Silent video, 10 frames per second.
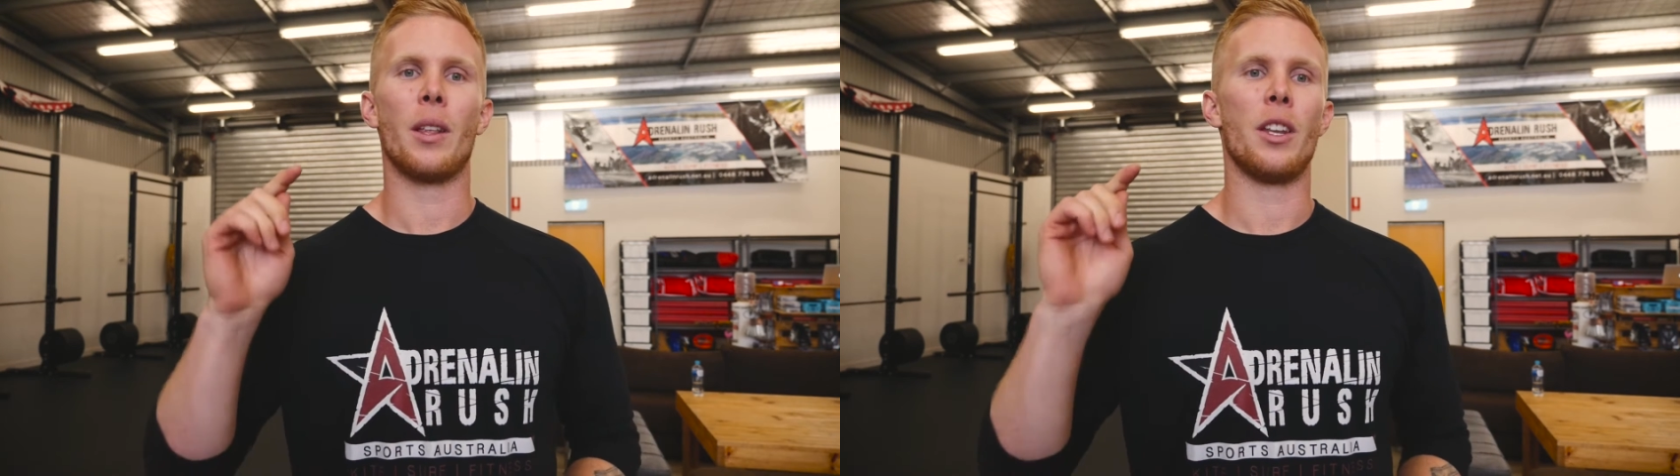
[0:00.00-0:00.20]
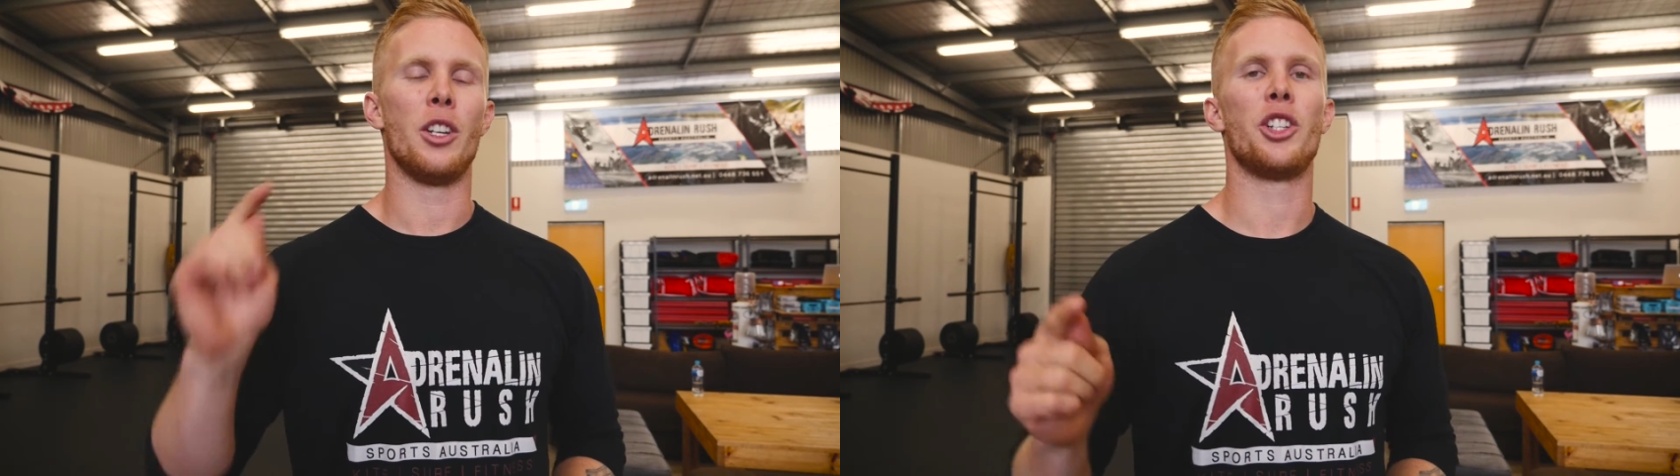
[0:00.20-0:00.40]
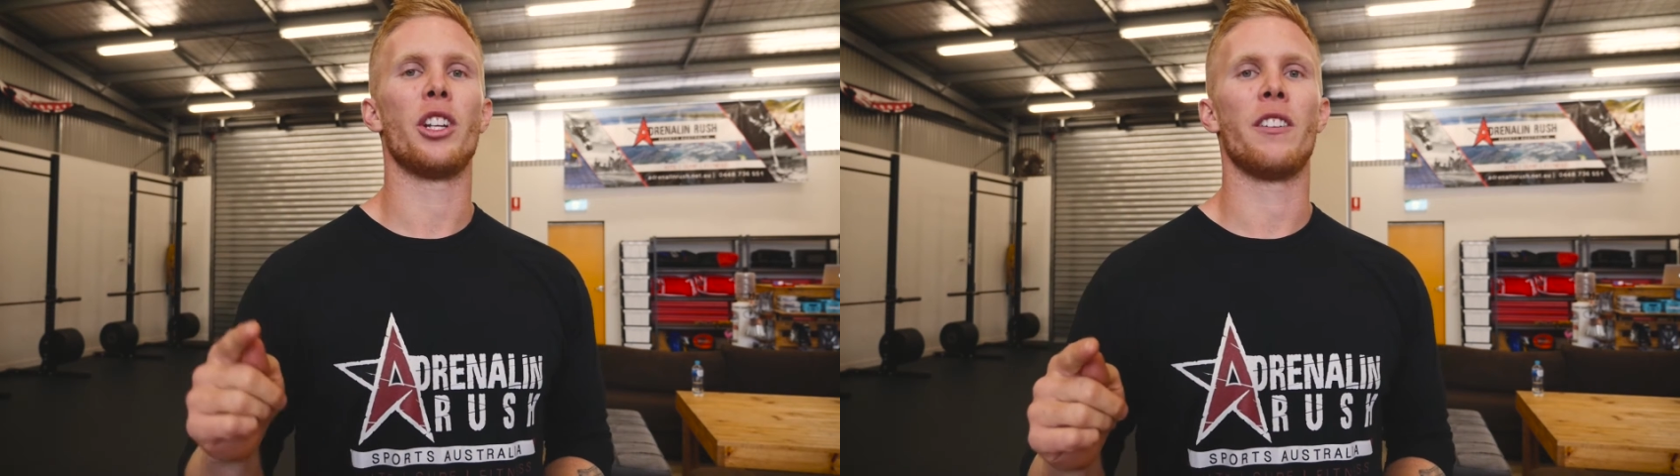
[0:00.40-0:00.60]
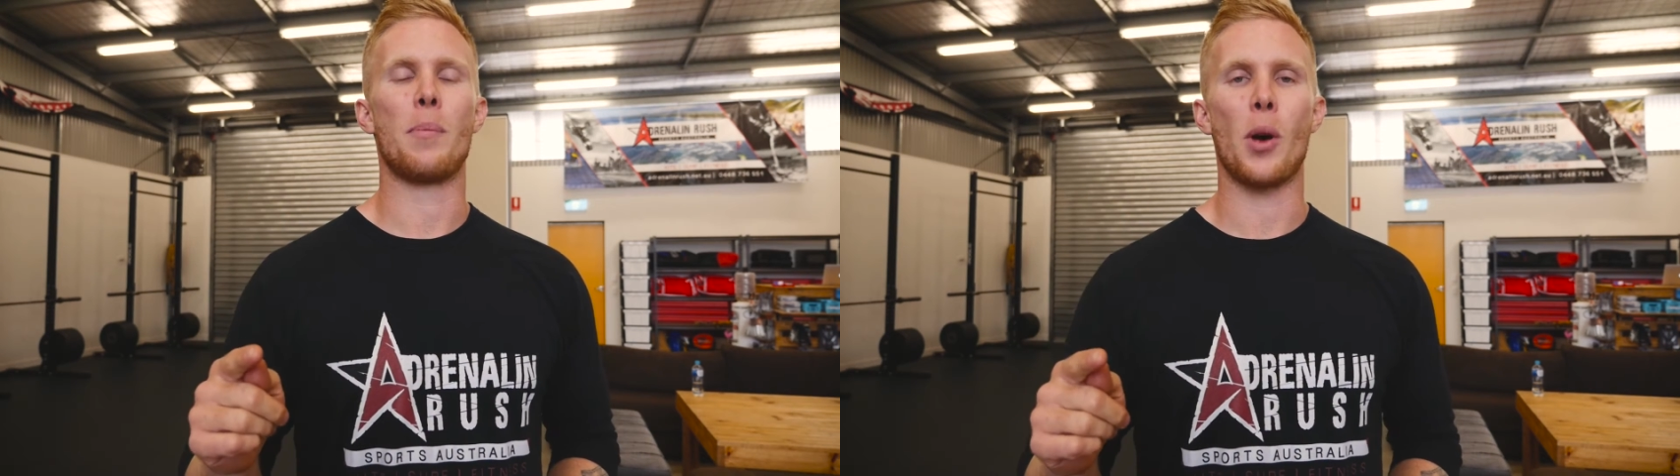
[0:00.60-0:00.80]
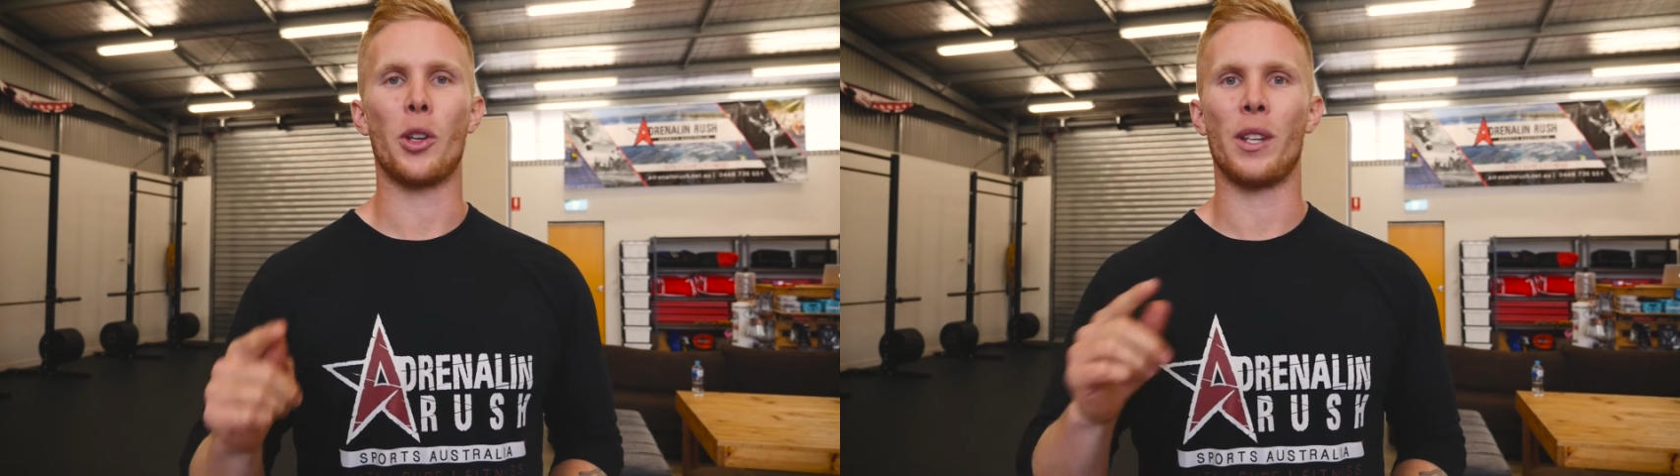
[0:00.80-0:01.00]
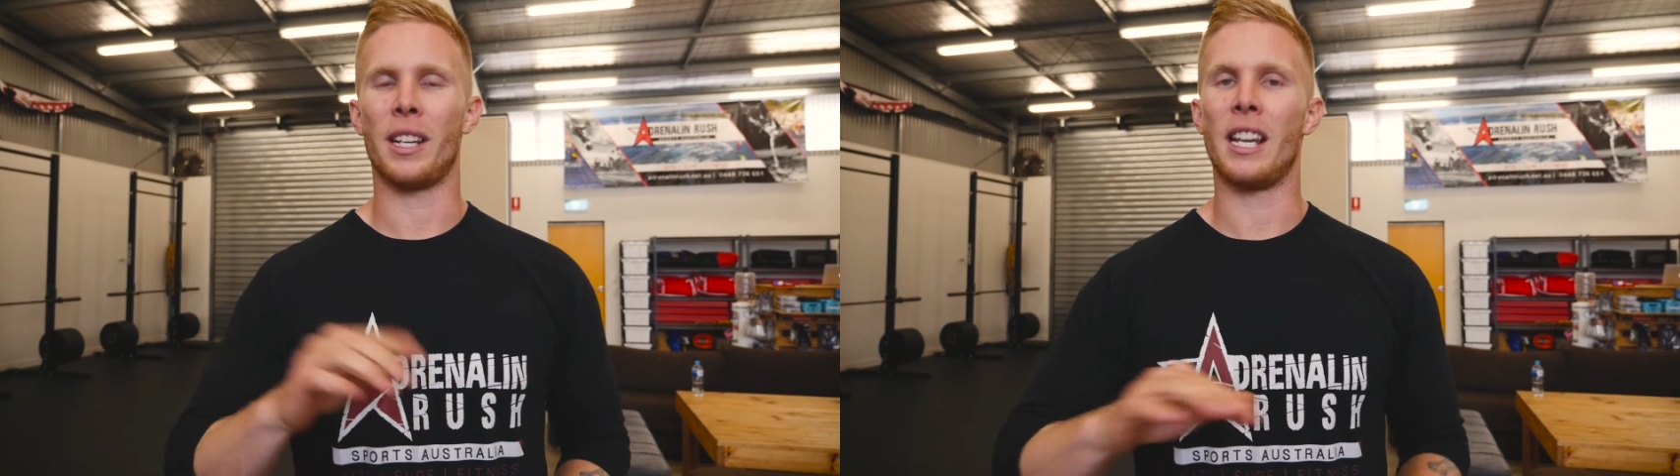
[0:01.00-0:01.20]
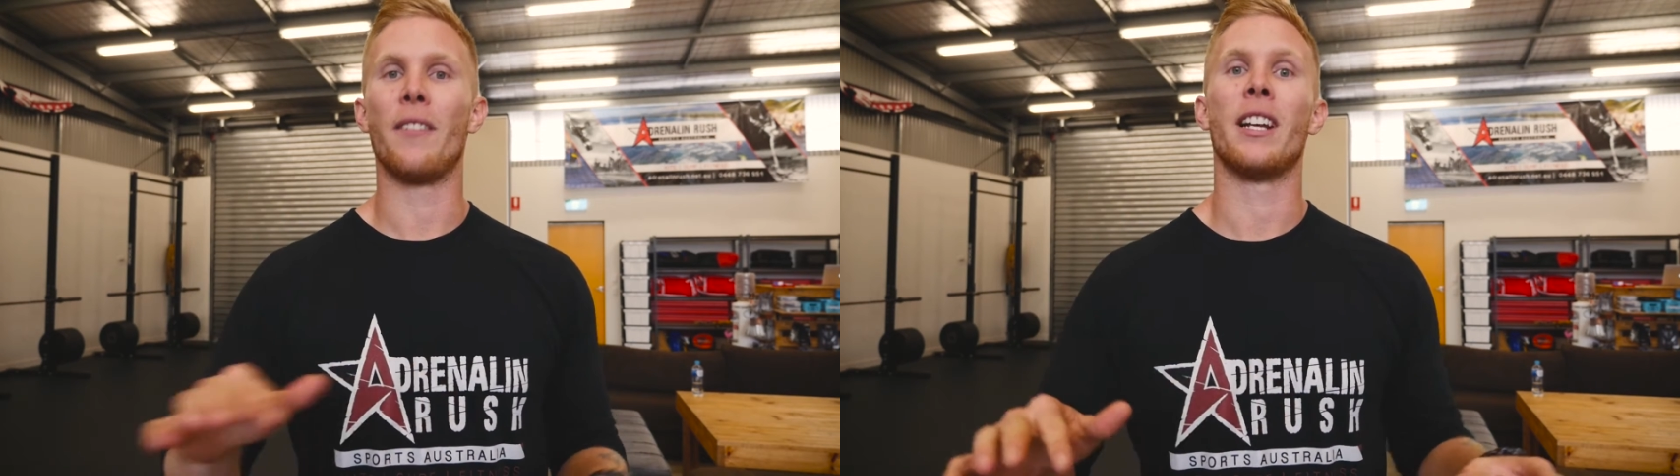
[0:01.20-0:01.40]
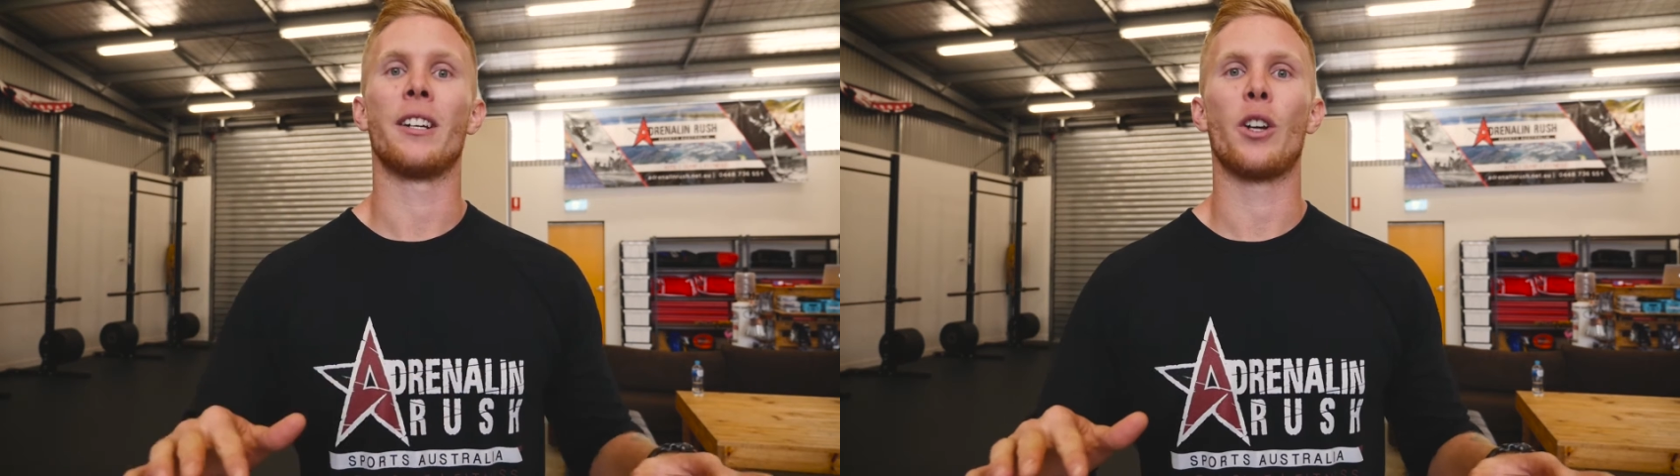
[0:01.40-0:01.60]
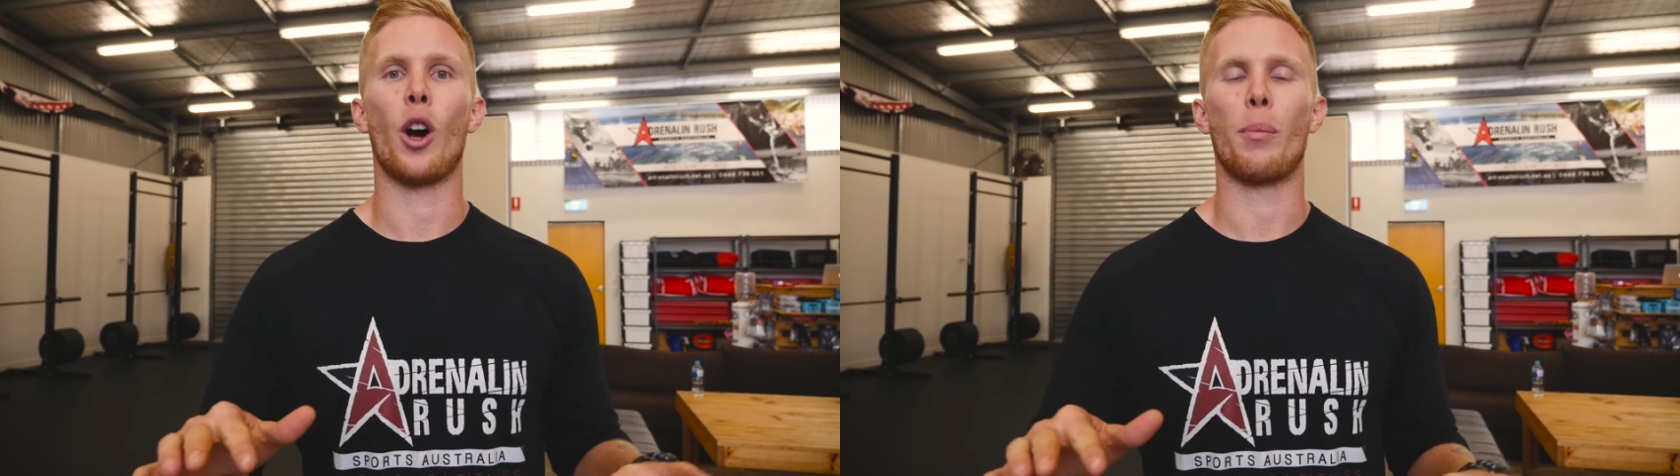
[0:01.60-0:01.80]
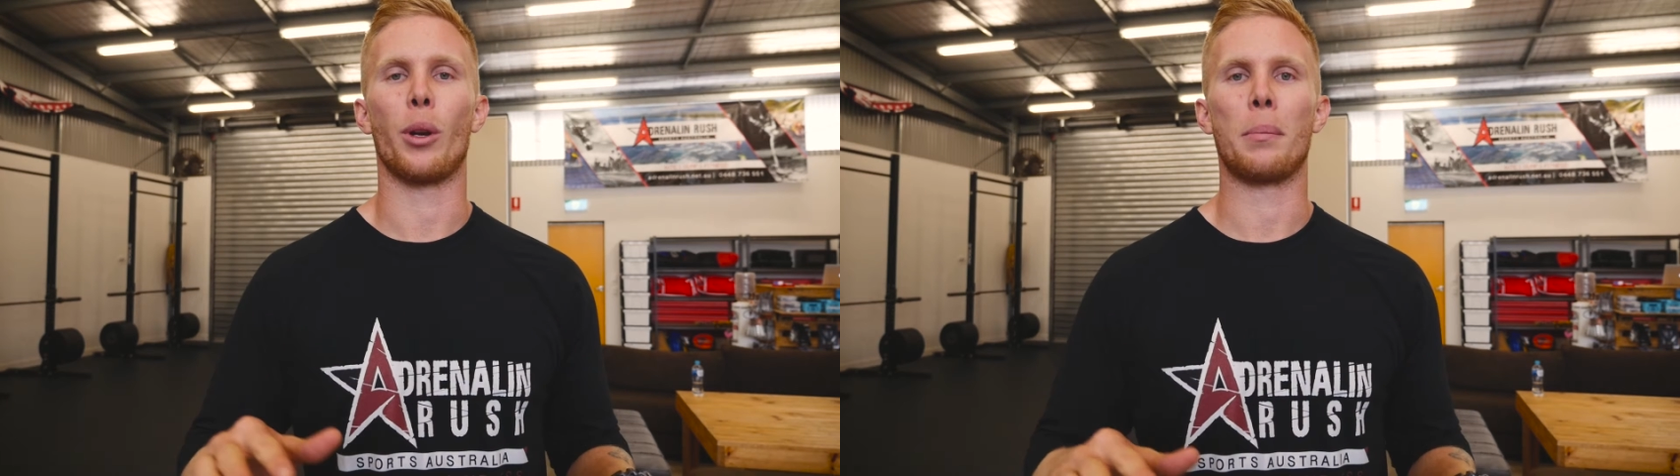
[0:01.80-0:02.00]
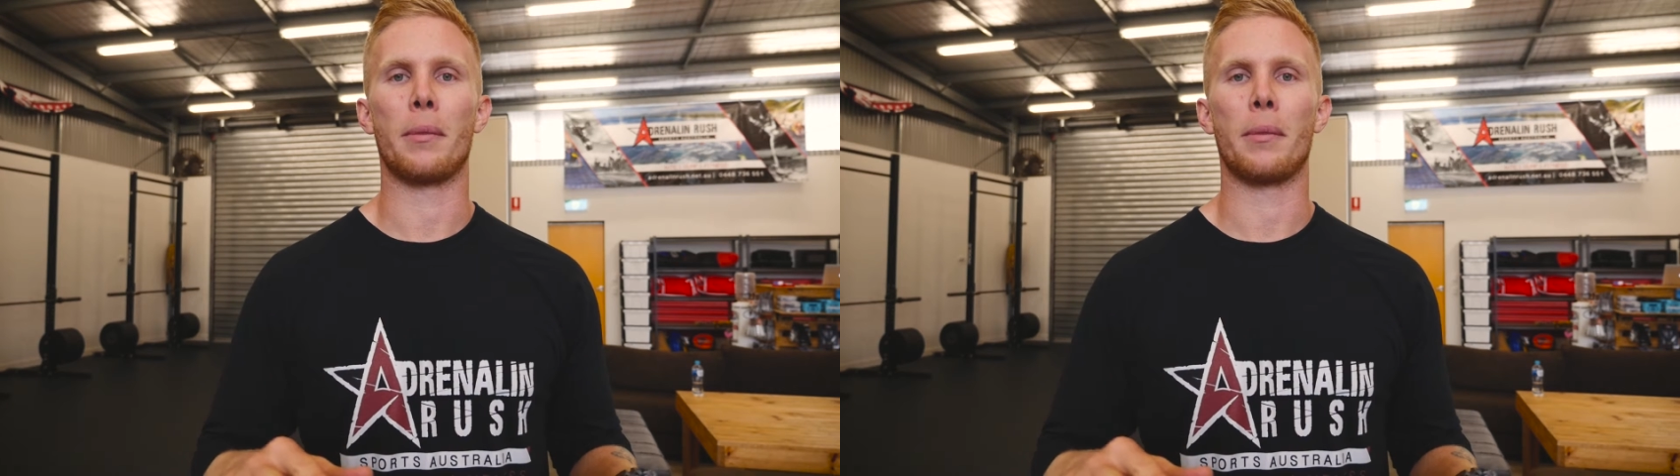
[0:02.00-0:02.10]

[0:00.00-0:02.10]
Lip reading: usually if the person has never done kiteboarding